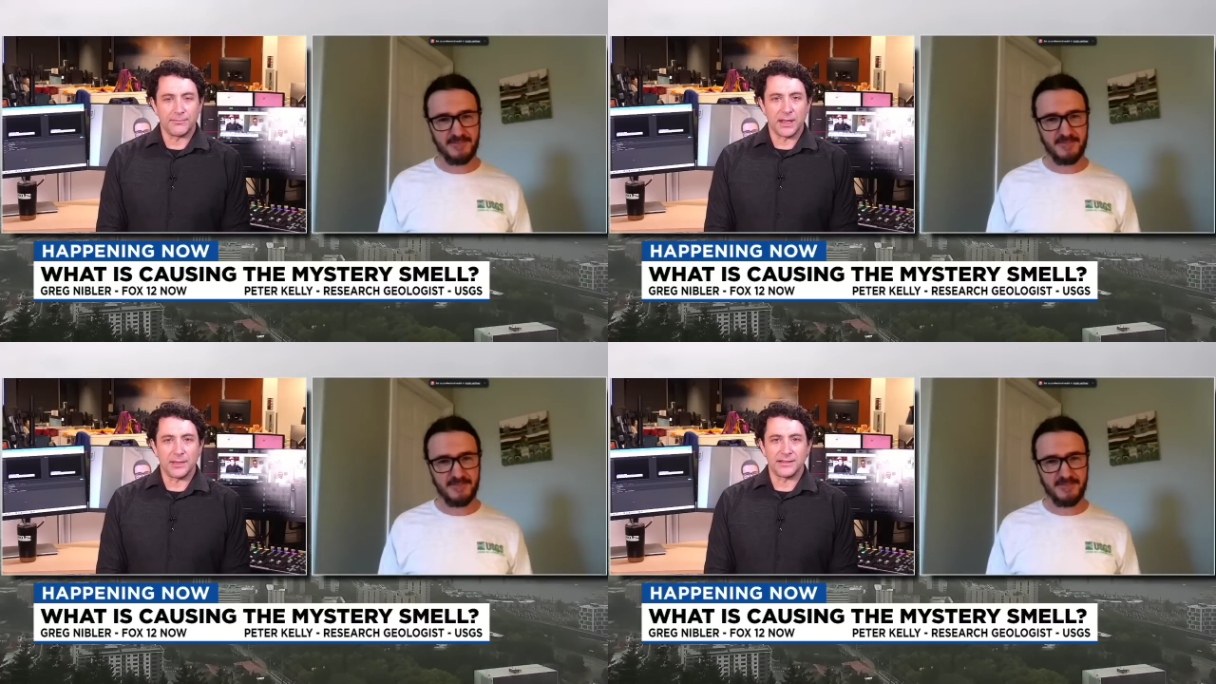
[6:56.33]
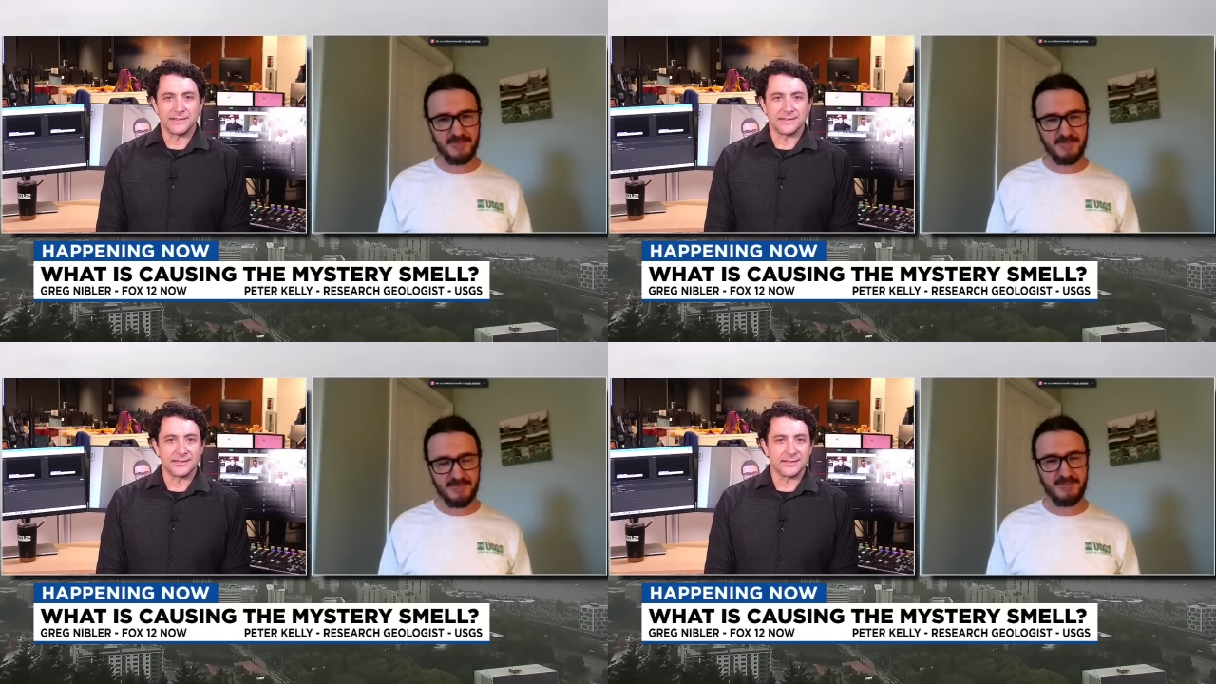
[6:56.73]
Speaker 1: that maybe
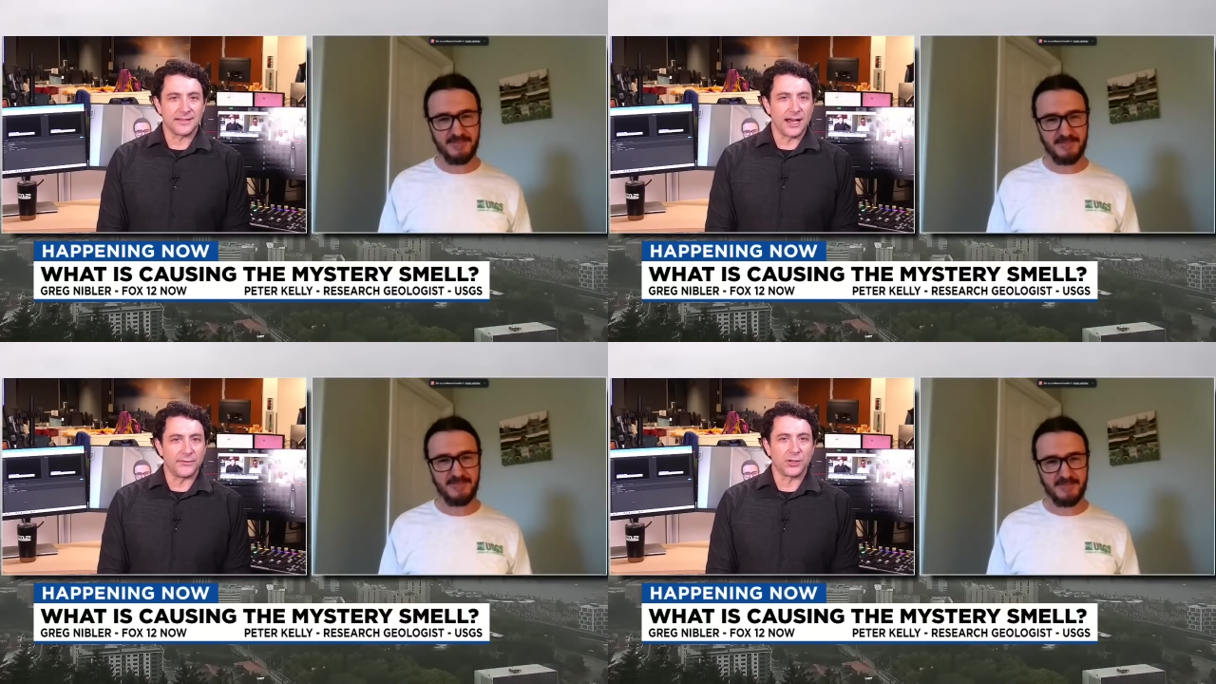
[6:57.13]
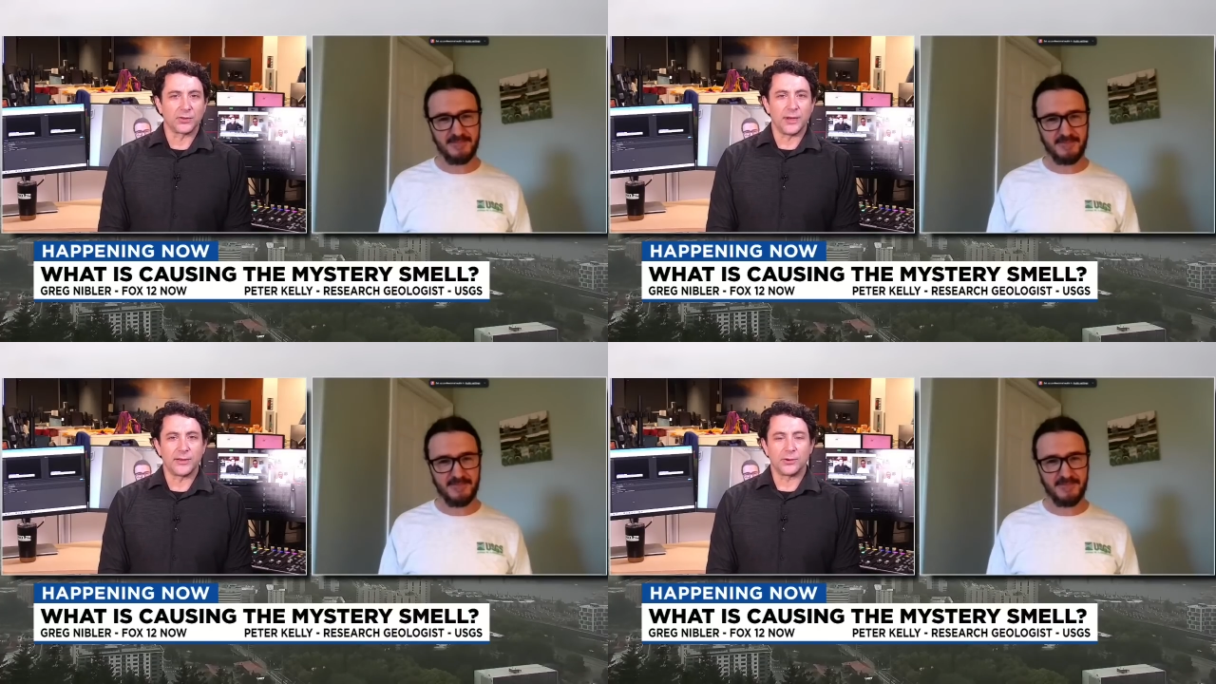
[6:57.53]
this is the side of an
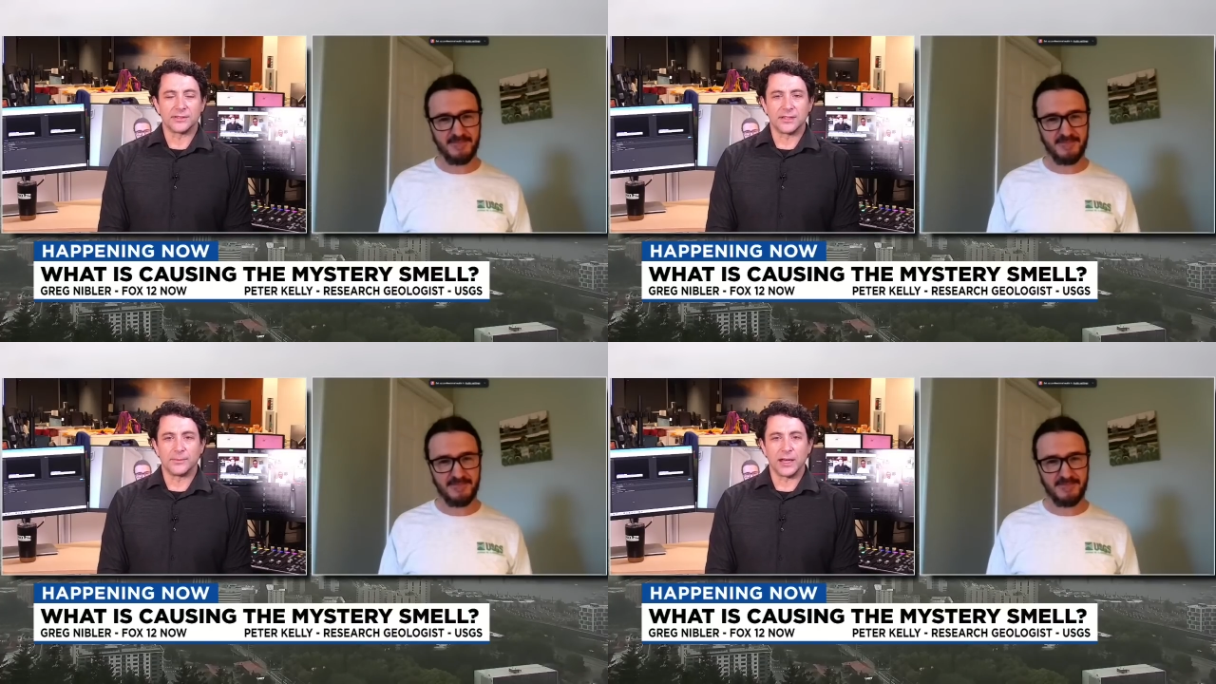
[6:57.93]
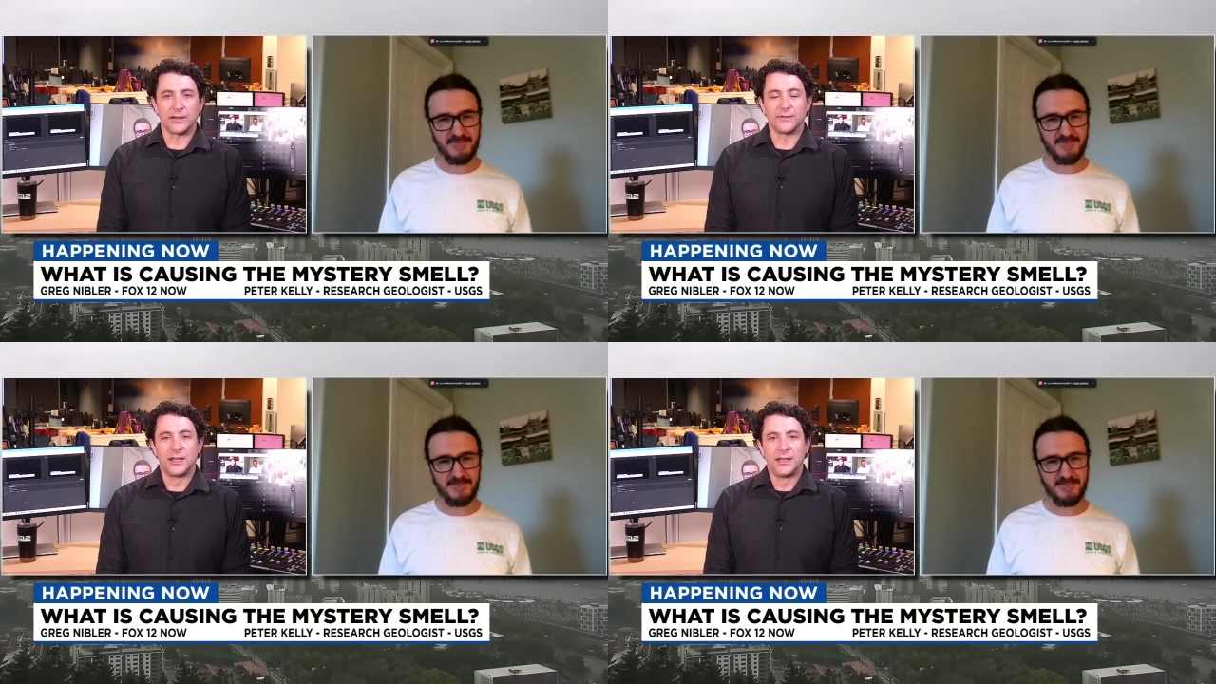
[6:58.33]
earthquake or some kind
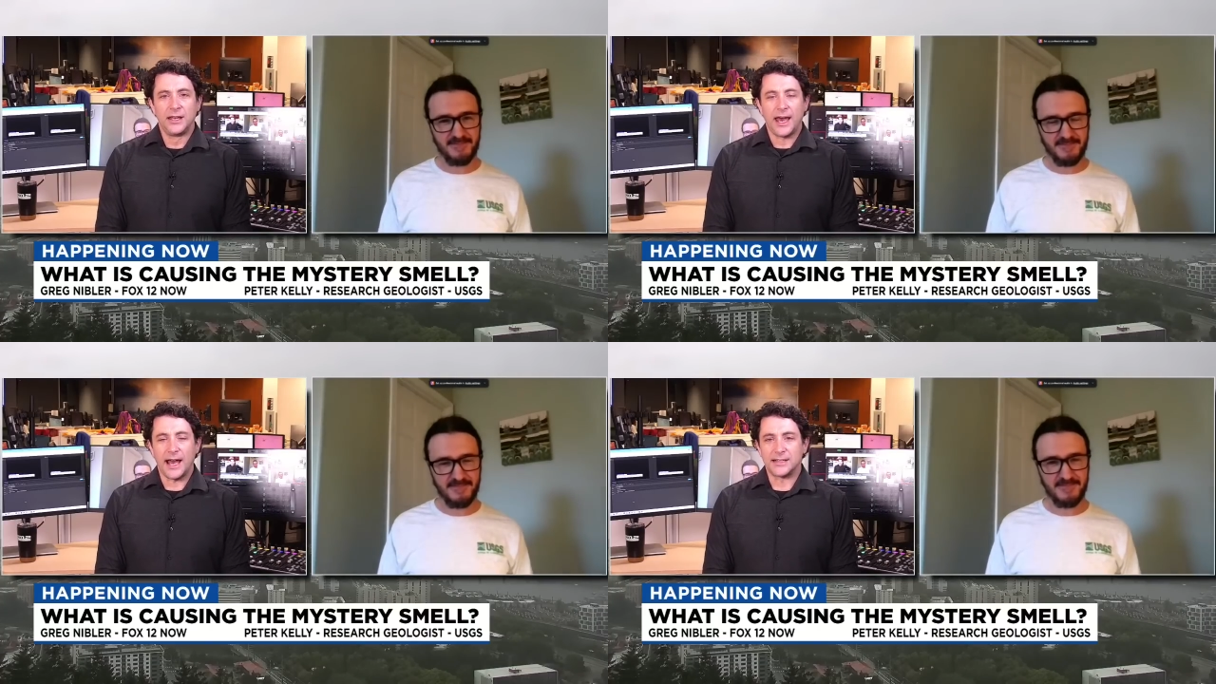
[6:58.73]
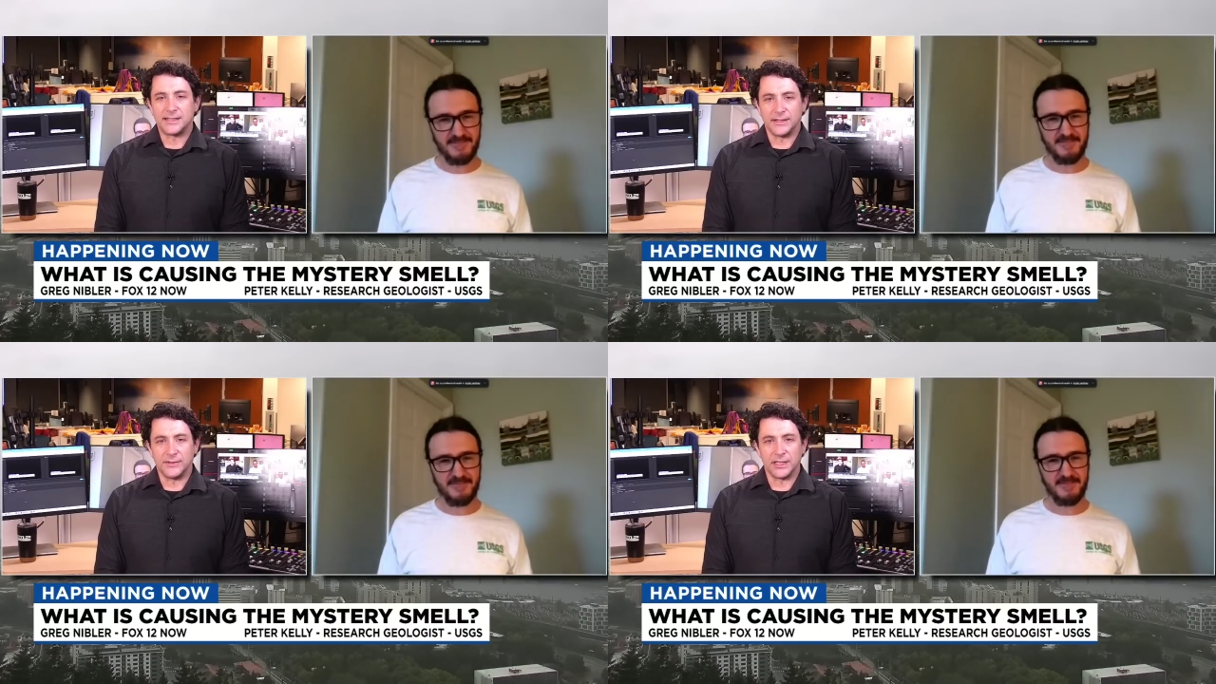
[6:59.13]
of
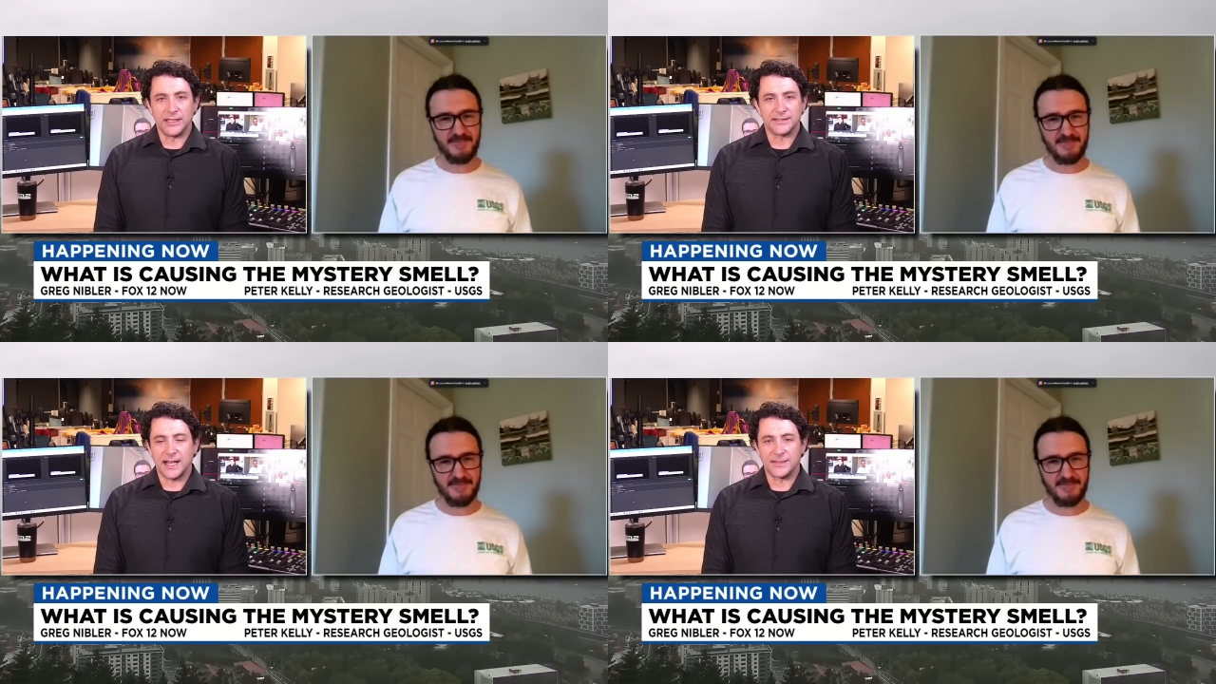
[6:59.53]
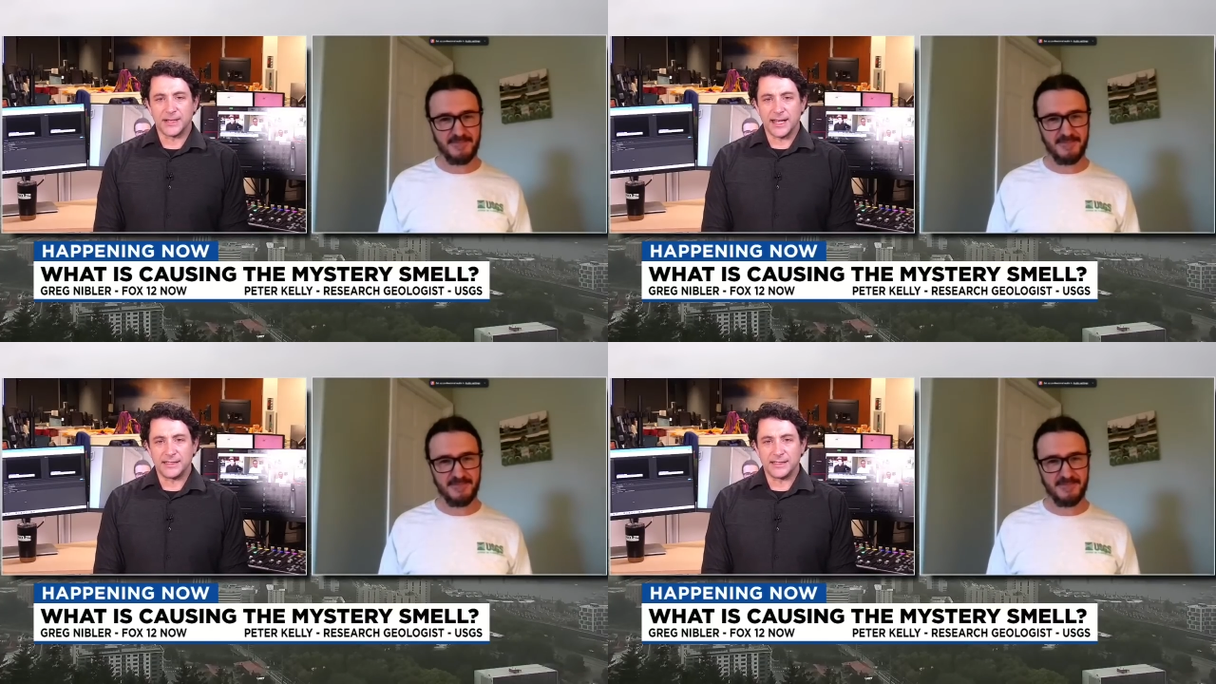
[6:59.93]
activity, seismic